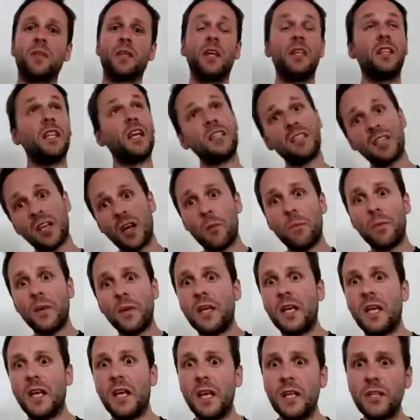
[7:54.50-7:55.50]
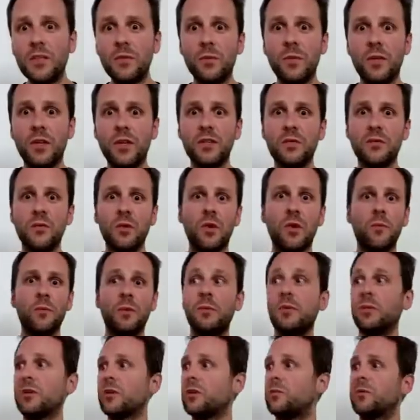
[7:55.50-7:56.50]
And that's how BKS works. We've got
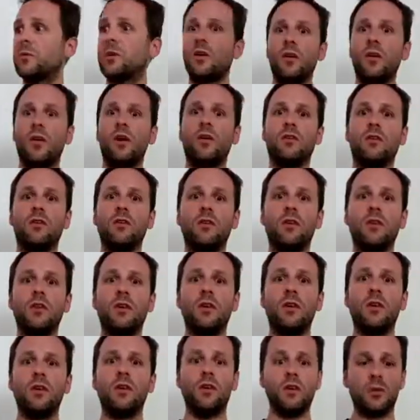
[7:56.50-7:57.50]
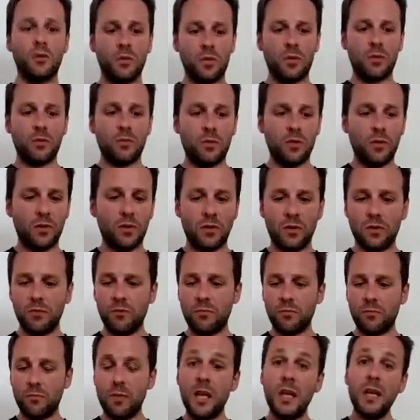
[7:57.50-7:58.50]
people coming along who are coming
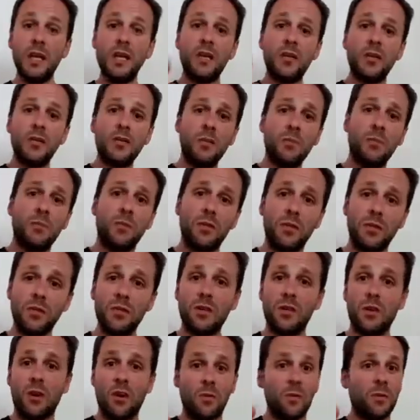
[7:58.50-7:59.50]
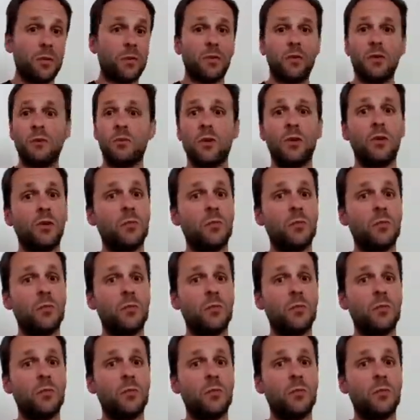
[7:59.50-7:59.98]
along mainly because there's a lot of people coming